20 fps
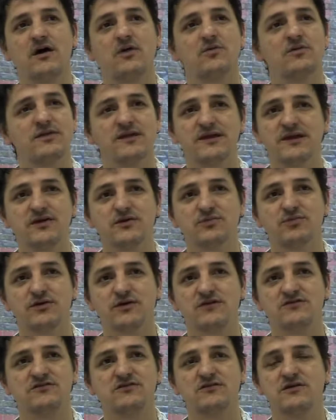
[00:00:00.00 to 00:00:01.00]
with illegal
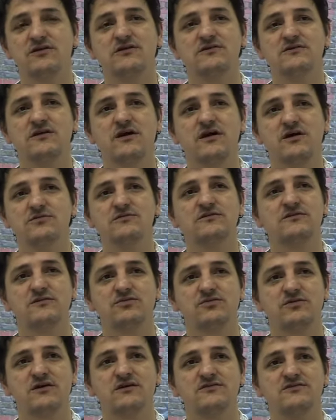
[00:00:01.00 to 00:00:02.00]
products. You can't alter the
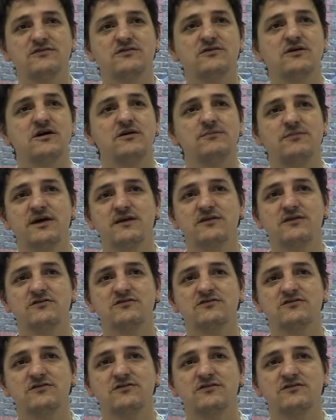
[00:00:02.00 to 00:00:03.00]
price, you can't make those
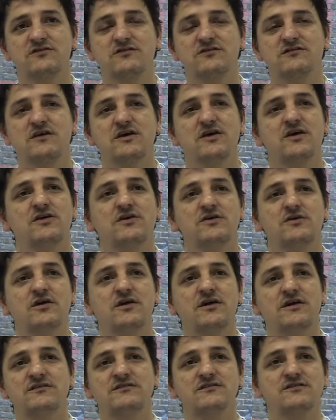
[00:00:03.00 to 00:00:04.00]
choices, you
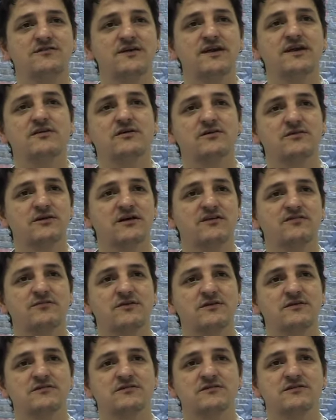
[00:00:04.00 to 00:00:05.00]
can't intervene on
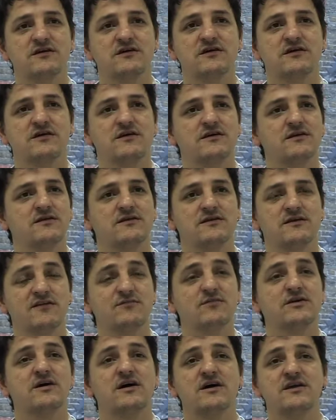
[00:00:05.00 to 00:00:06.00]
government, the
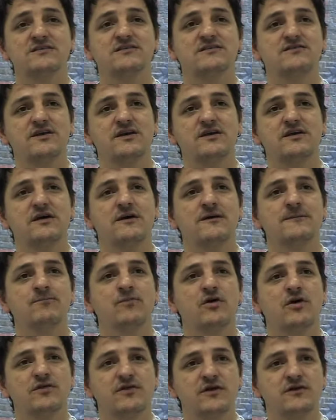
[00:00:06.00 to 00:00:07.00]
government can't intervene
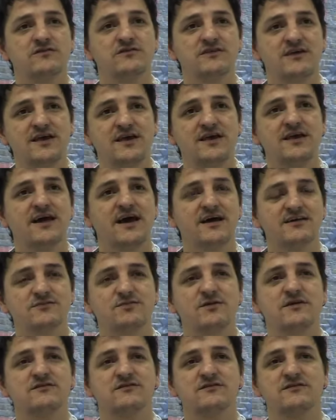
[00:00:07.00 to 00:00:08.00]
on those key
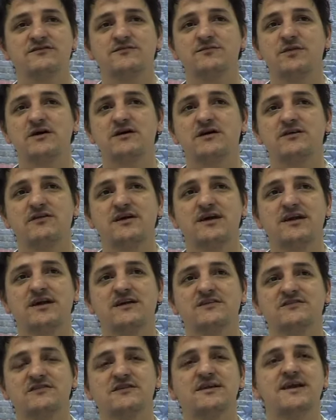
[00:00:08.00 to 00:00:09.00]
aspects of market
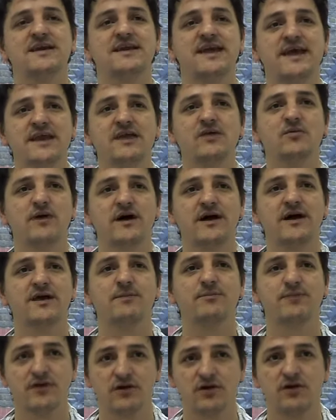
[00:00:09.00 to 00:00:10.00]
regulation in any way,
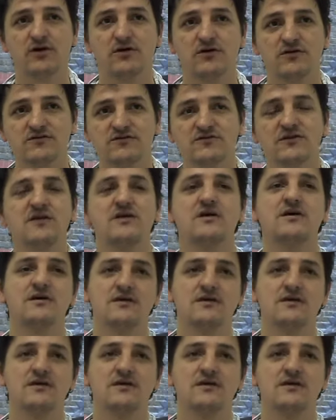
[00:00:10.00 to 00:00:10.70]
because